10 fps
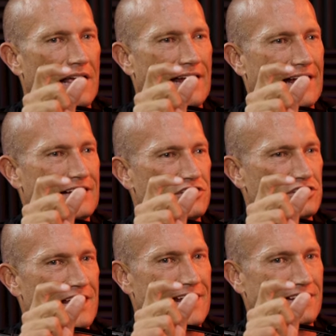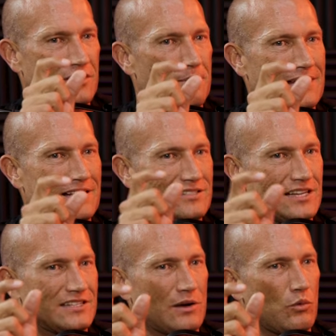and I could just take the minutes
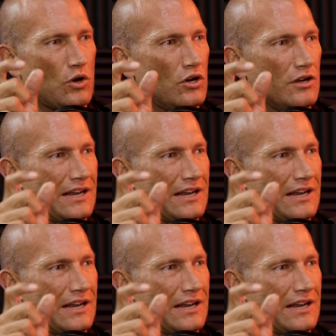that they work